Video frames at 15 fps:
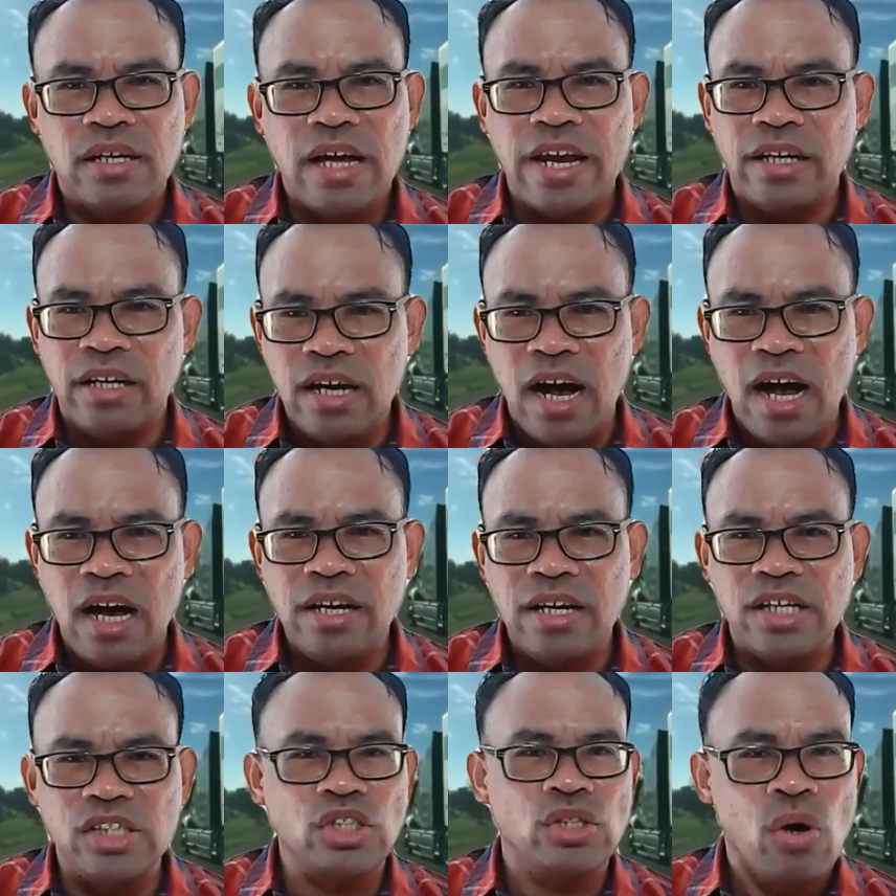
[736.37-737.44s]
And
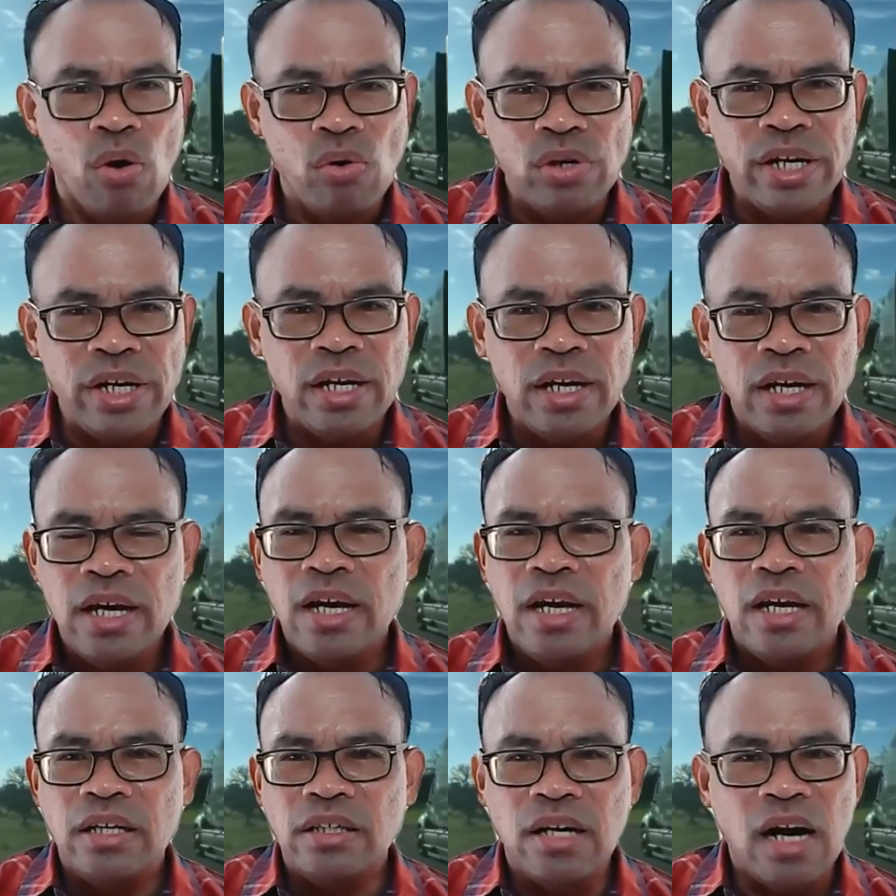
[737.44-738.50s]
God is holy,
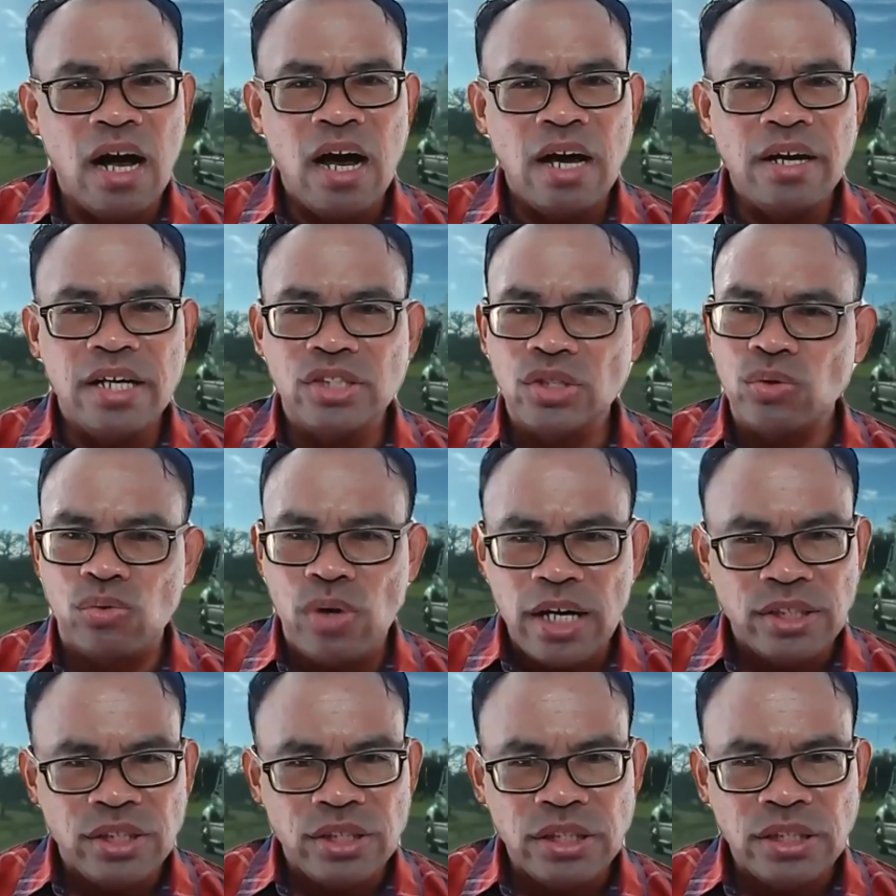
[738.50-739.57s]
God is
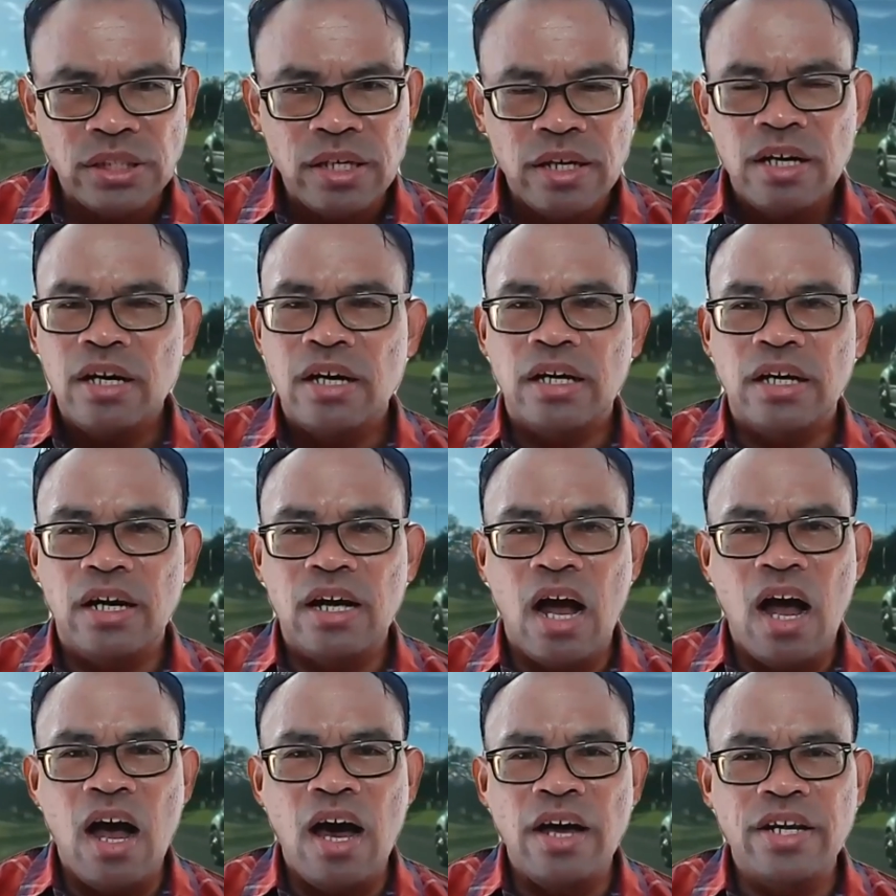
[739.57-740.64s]
righteous,
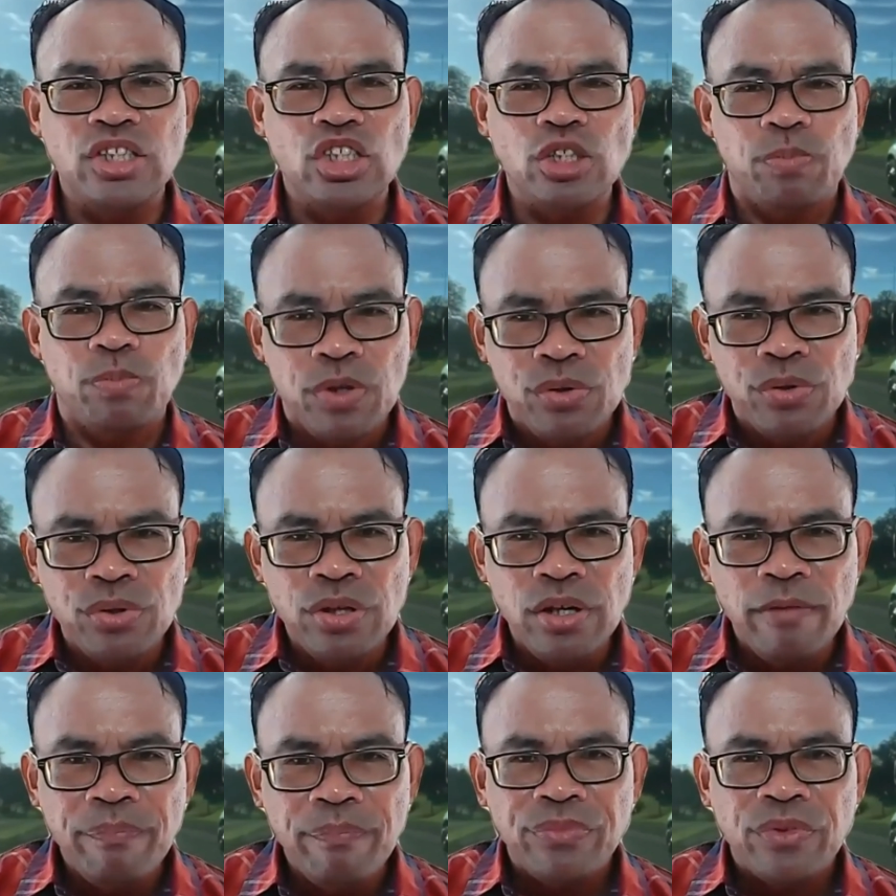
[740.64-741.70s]
God is pure.
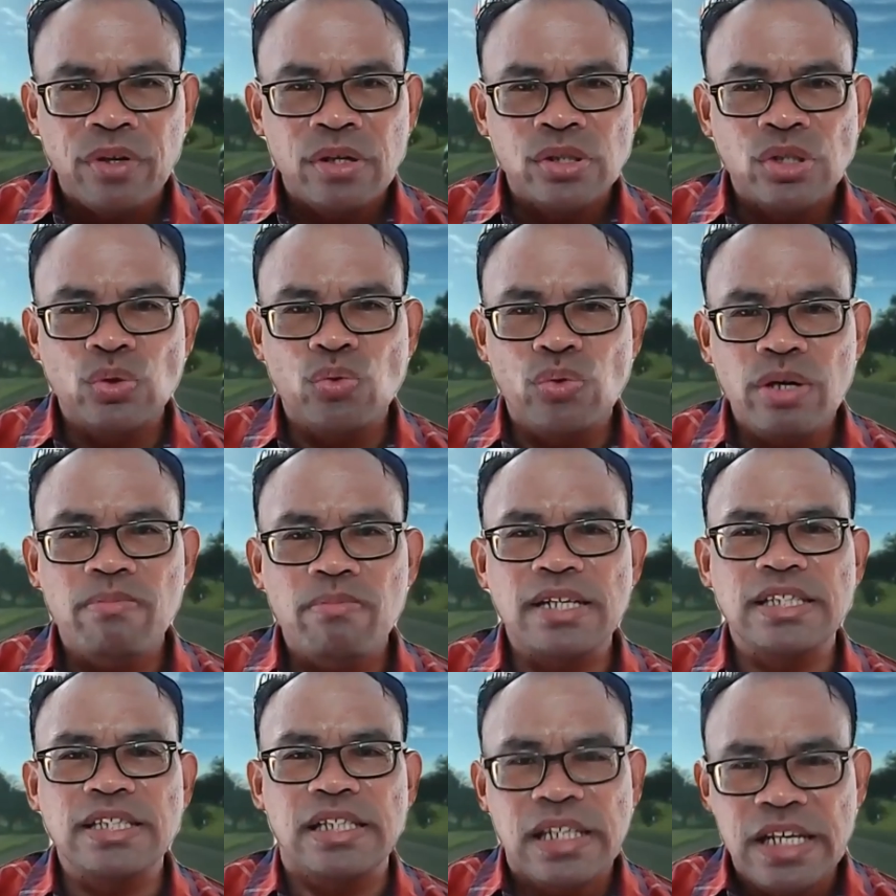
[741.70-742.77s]
So we
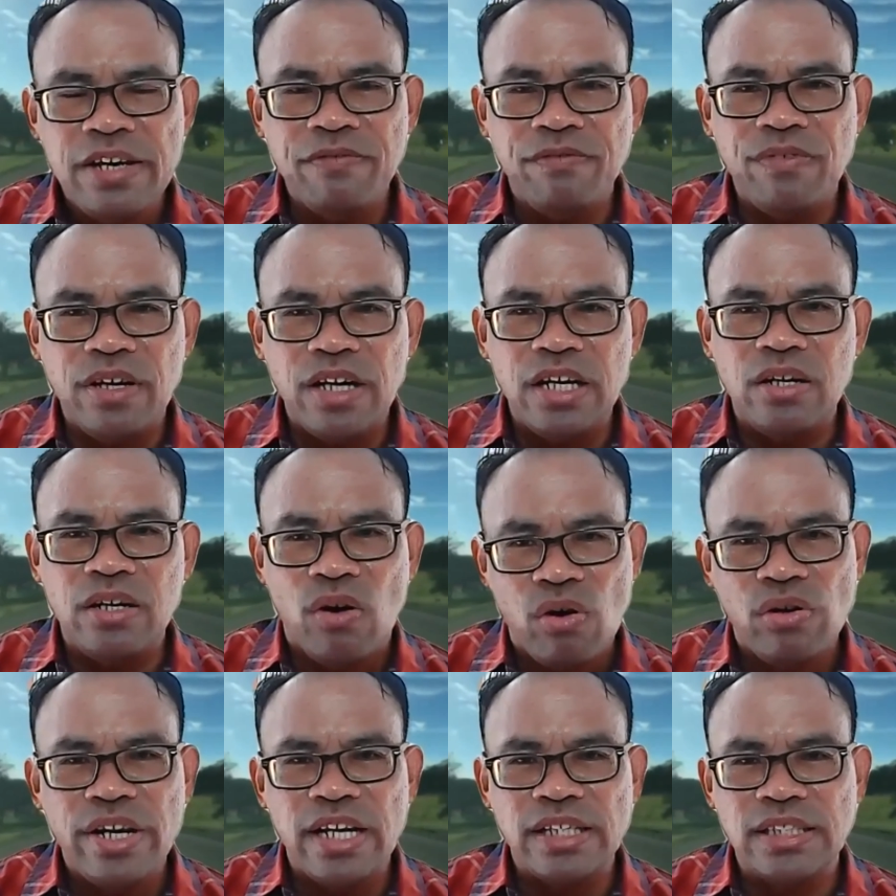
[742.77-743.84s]
must live in
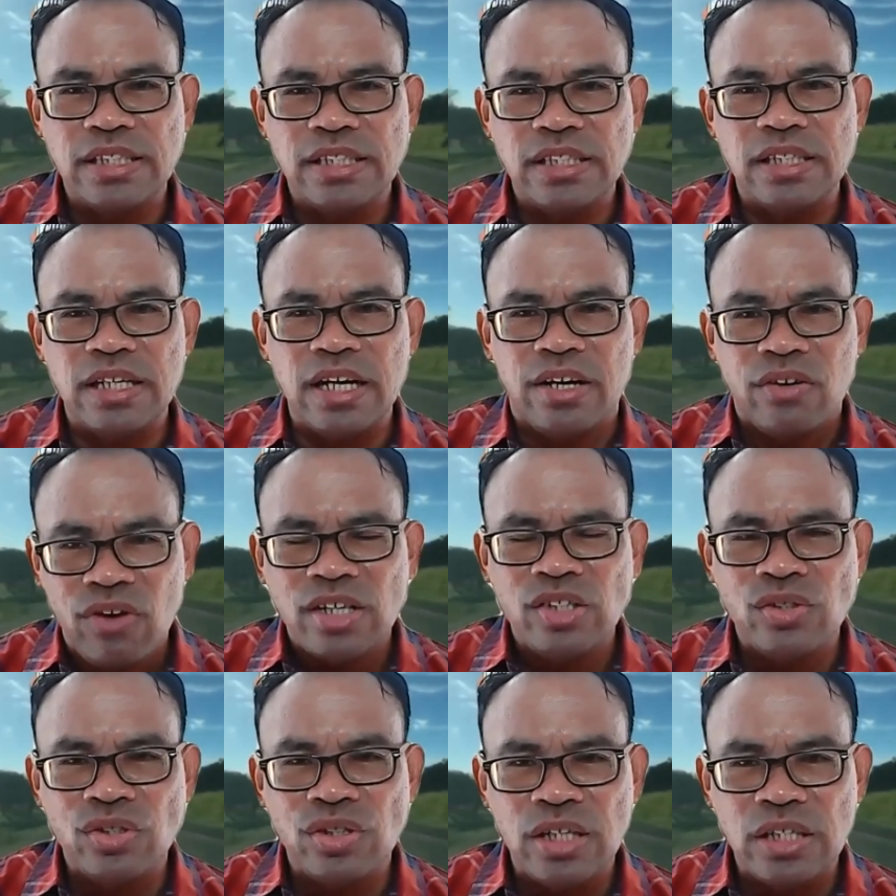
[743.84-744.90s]
holiness, in
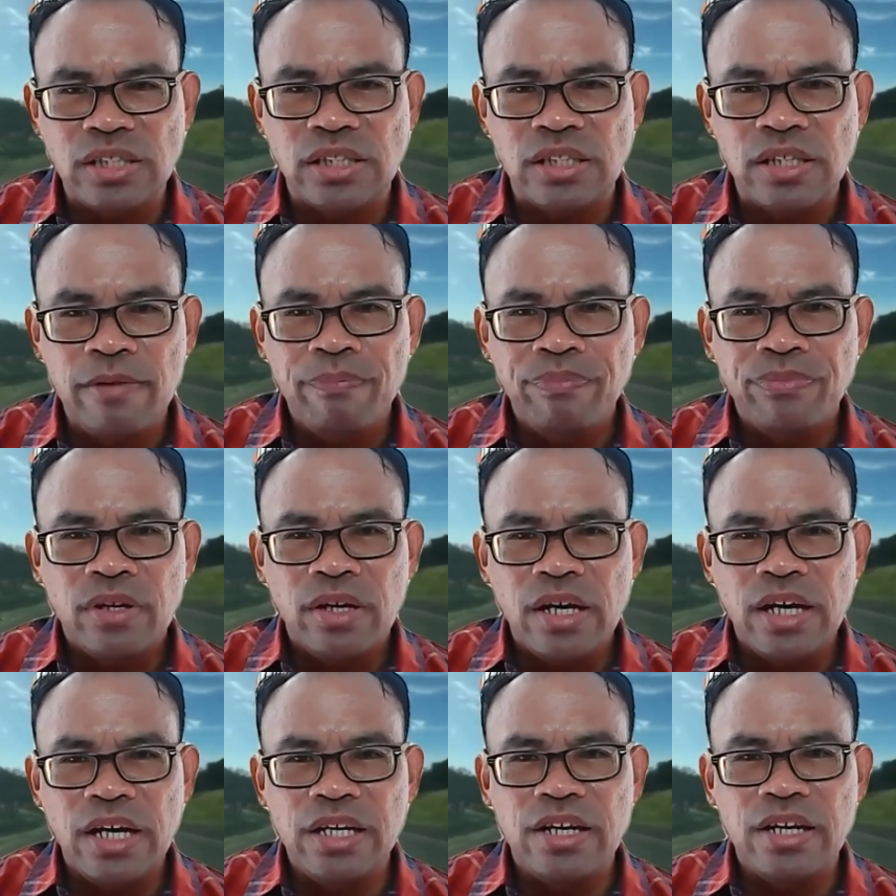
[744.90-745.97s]
righteousness,
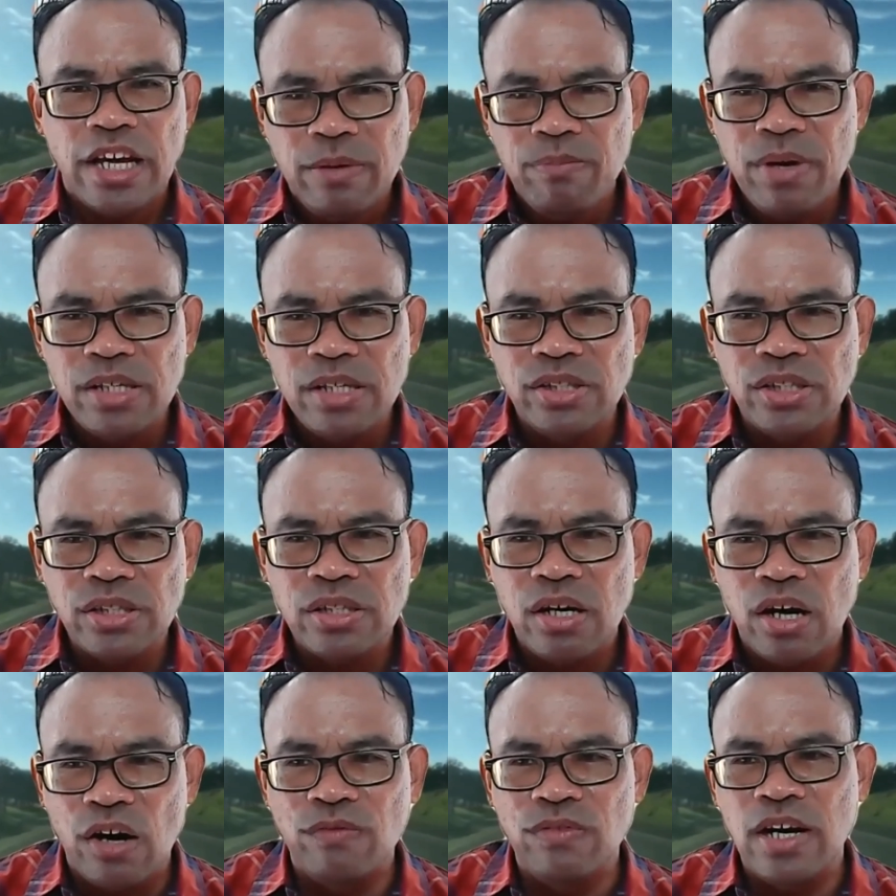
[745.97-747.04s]
in the image
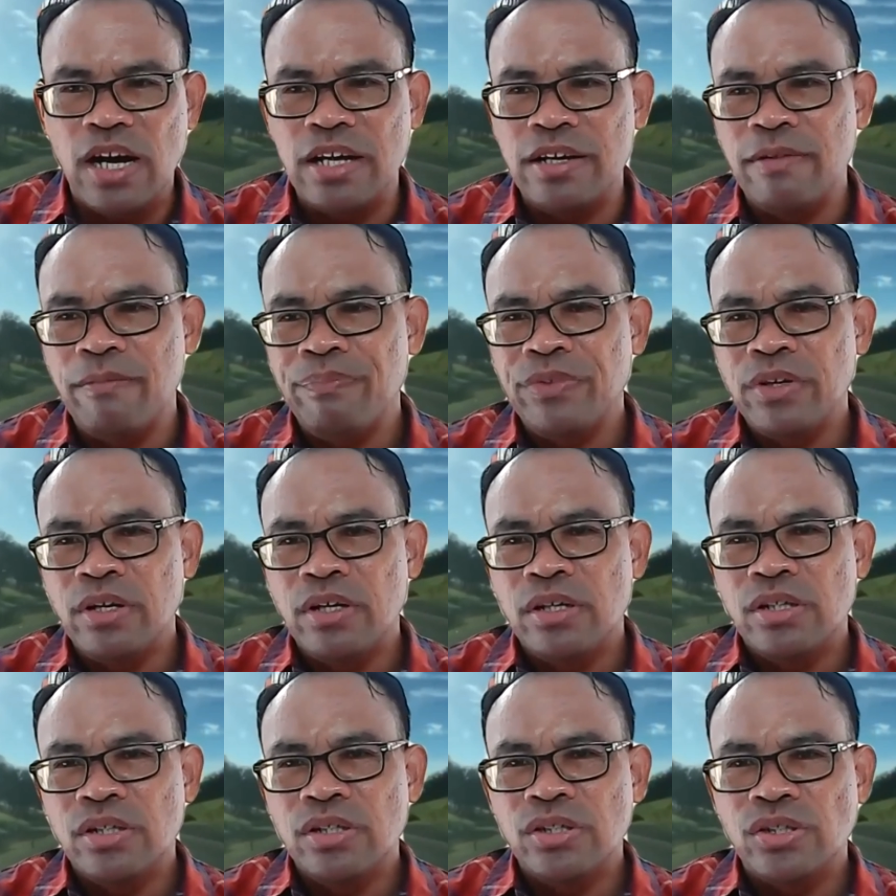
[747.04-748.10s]
of God.
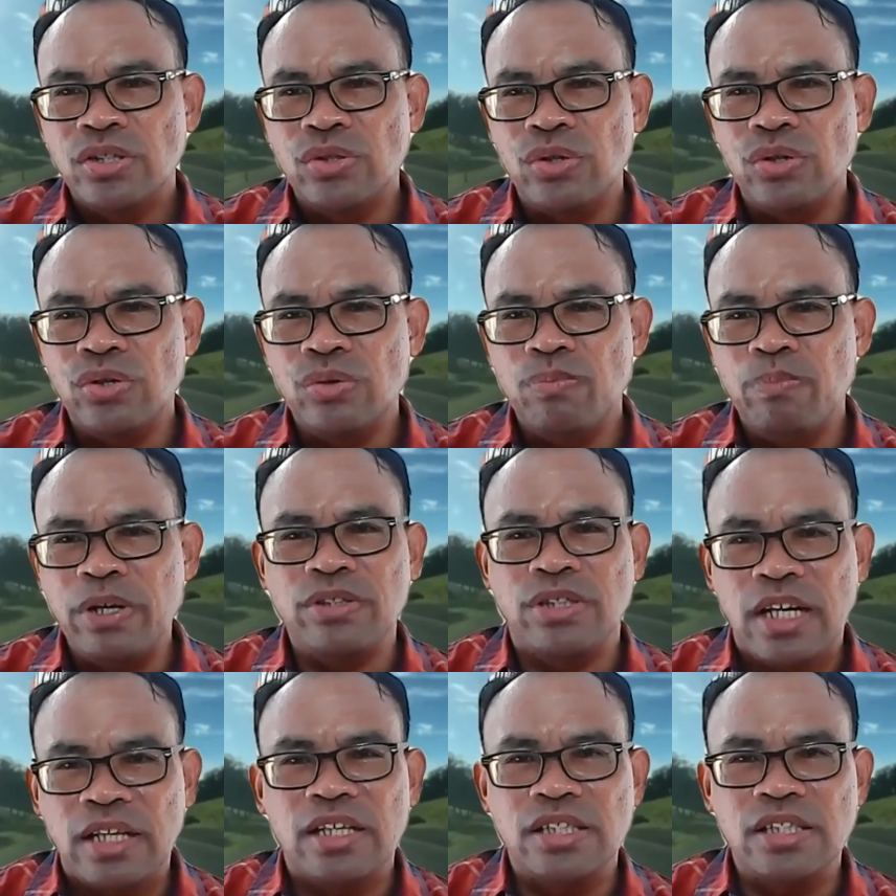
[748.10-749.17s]
So because
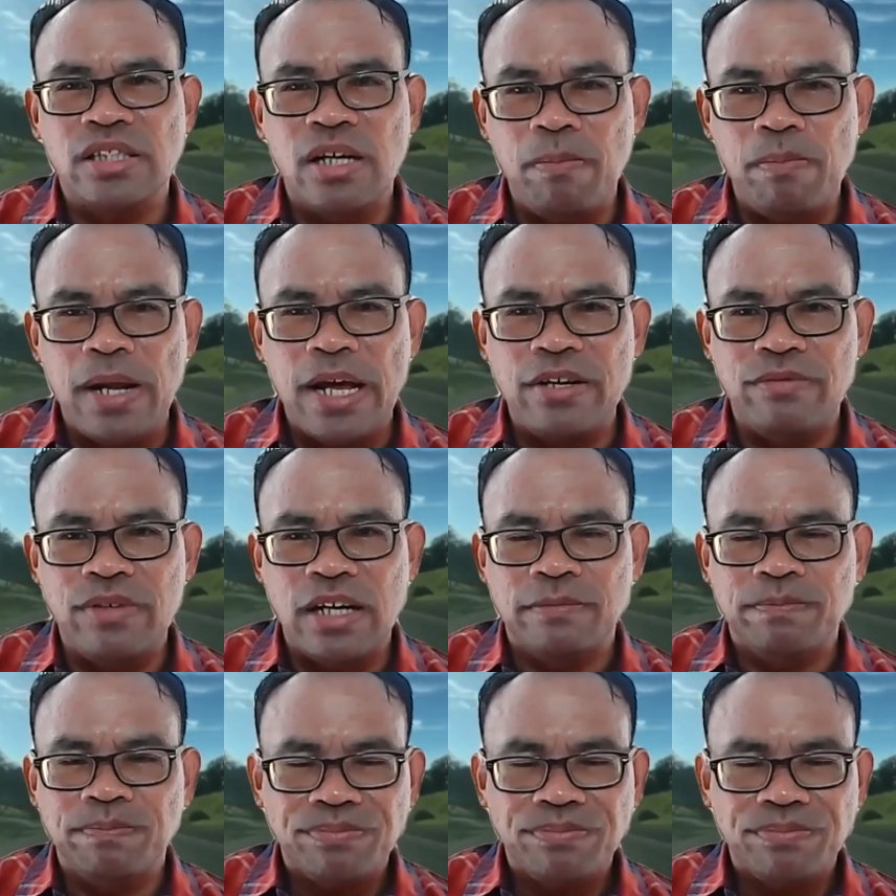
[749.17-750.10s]
that is the plan of God.